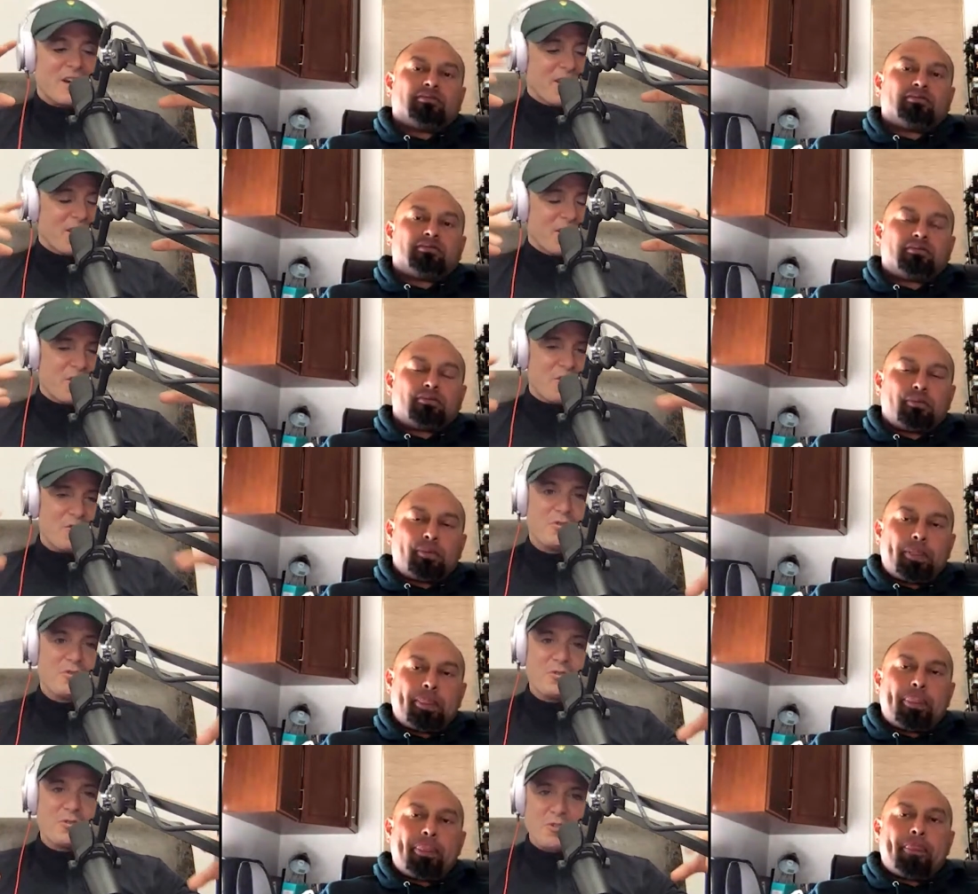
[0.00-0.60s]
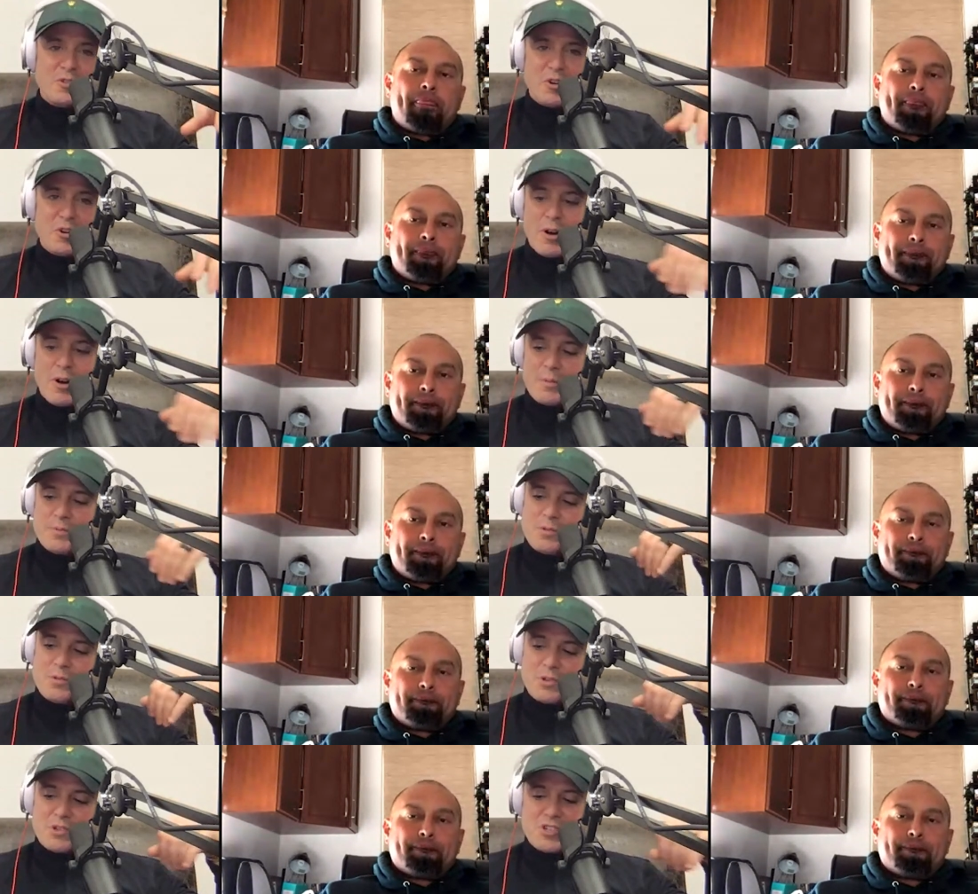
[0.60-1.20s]
Speaker 1: you, you go up
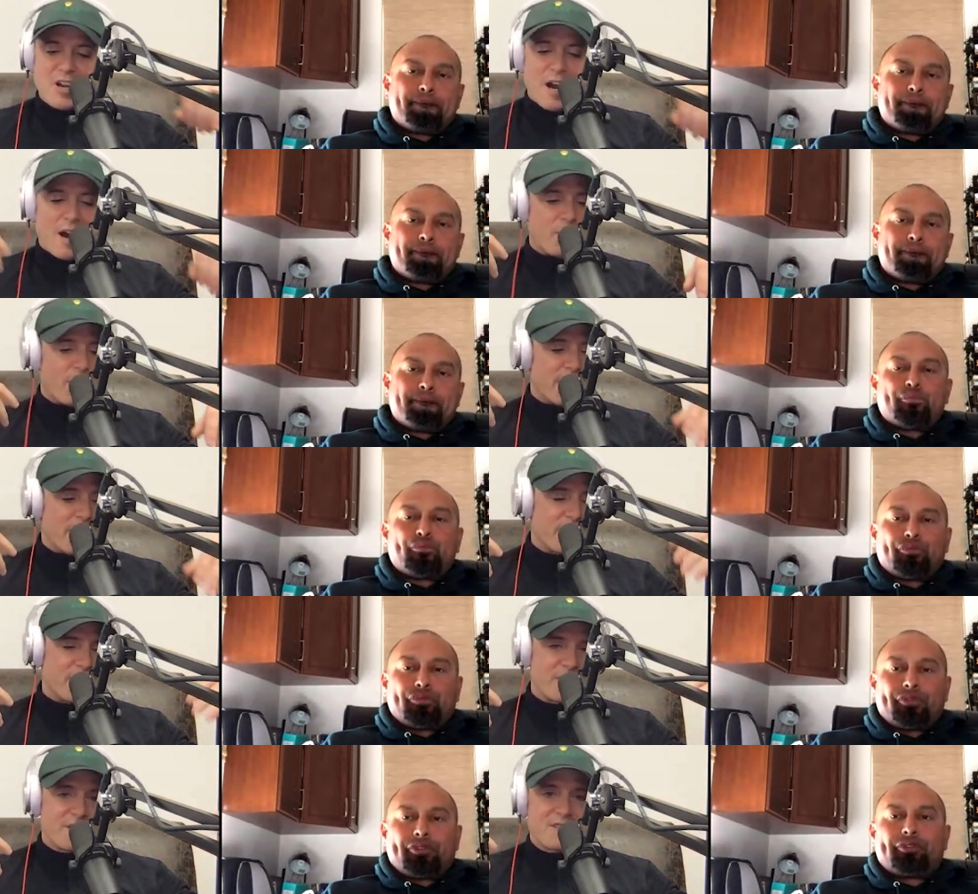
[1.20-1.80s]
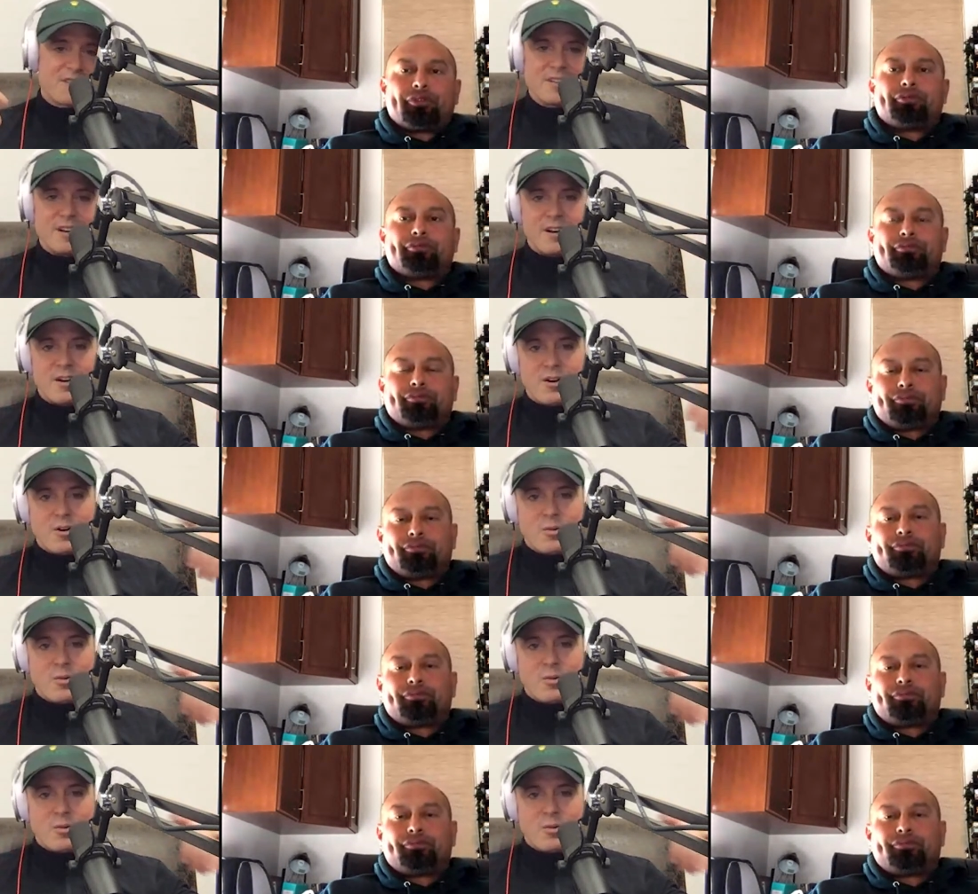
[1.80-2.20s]
to a shot, whether it's a, a